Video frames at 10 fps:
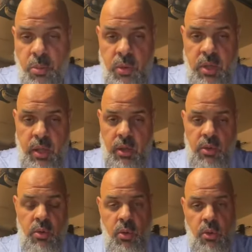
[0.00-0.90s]
your
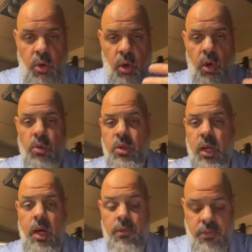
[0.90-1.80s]
protectors, or your close
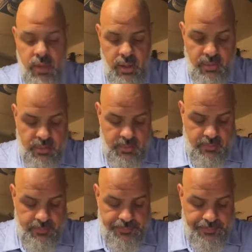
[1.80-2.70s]
confidants.